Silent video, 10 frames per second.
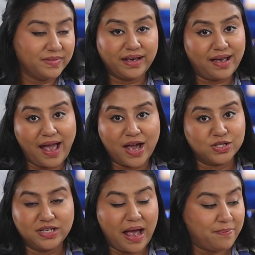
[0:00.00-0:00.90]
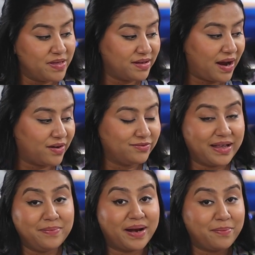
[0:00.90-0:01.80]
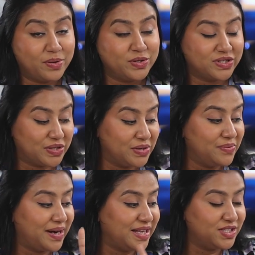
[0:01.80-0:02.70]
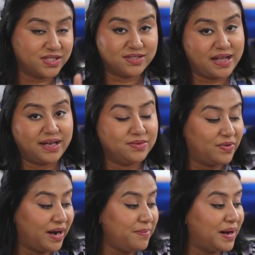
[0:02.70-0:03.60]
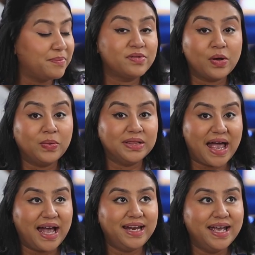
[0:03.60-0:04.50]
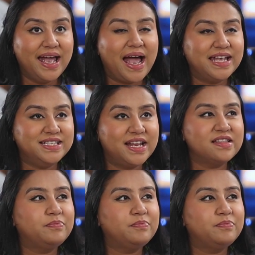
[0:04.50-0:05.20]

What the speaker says: like actually happens in Iron Flame. But I pushed through and I just like read it. But I'm so glad I didn't